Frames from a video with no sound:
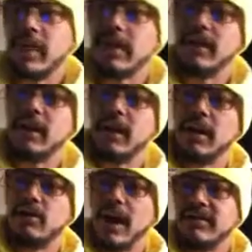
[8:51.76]

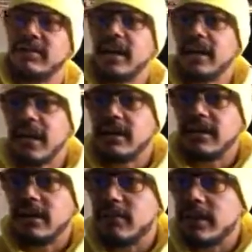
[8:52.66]
right? Transcending and
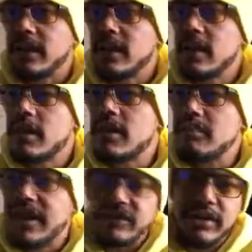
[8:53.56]
delivering the
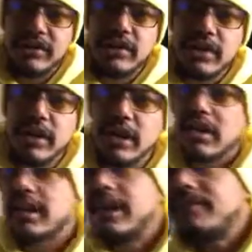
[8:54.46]
message,
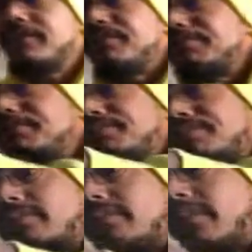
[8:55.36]
okay?
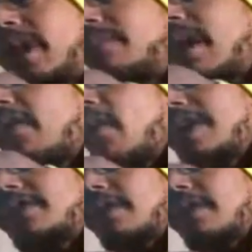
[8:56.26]
I'm not quite